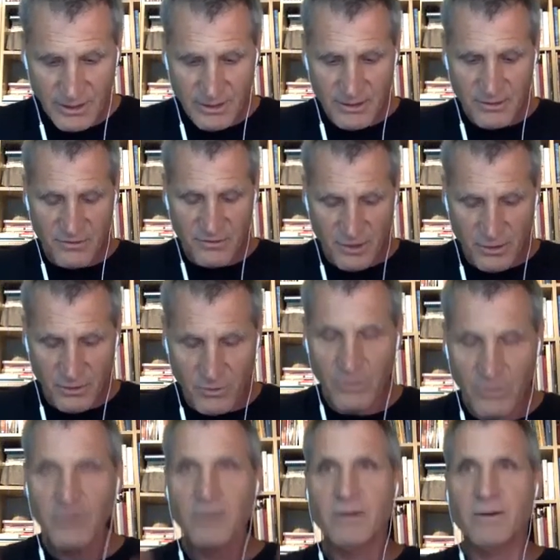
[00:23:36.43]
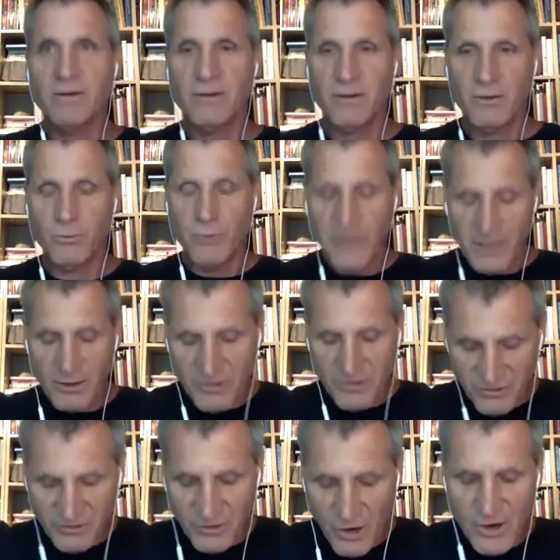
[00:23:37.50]
So we don't
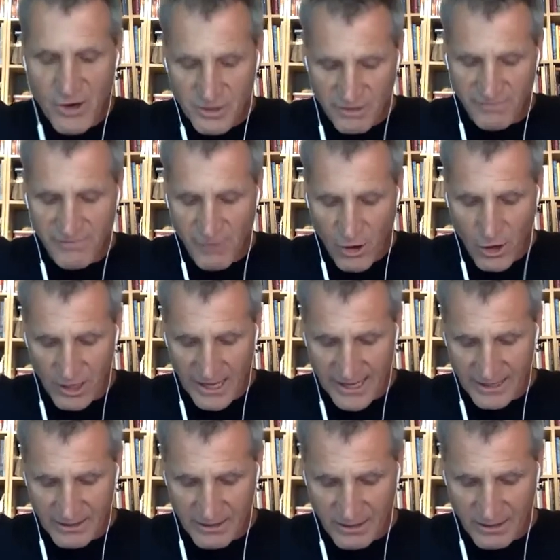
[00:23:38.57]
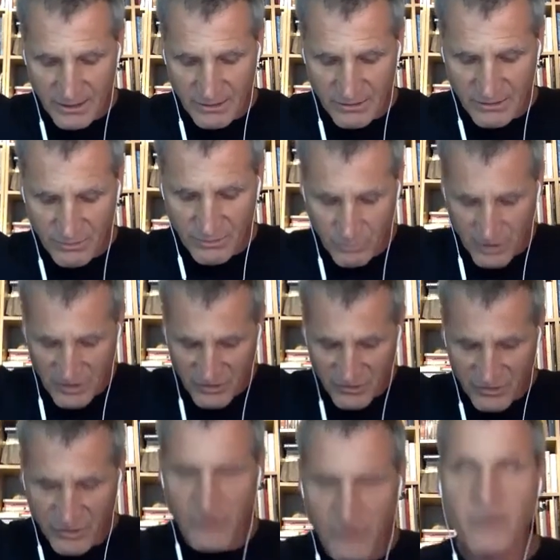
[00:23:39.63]
start the fall like this. We
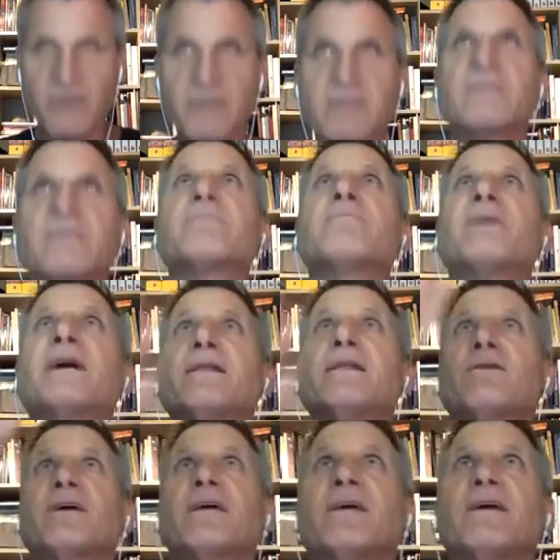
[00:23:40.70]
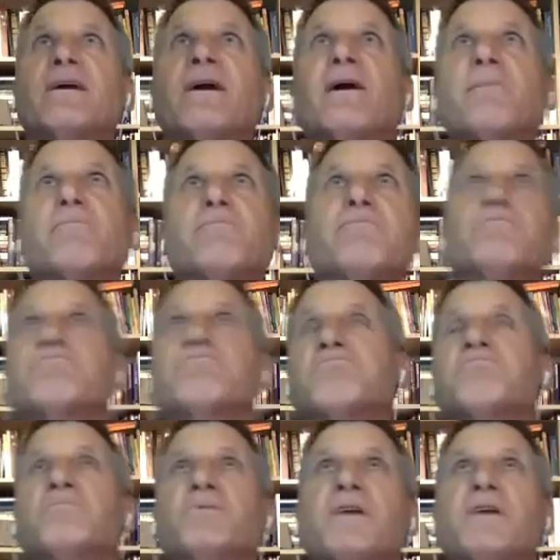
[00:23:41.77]
start by looking up
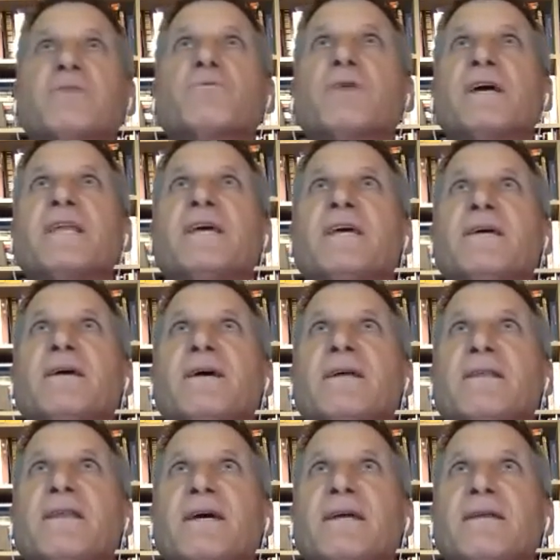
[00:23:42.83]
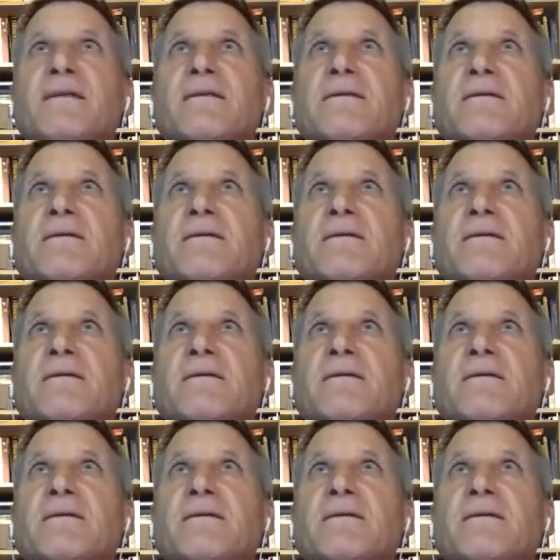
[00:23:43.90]
and get ready, and then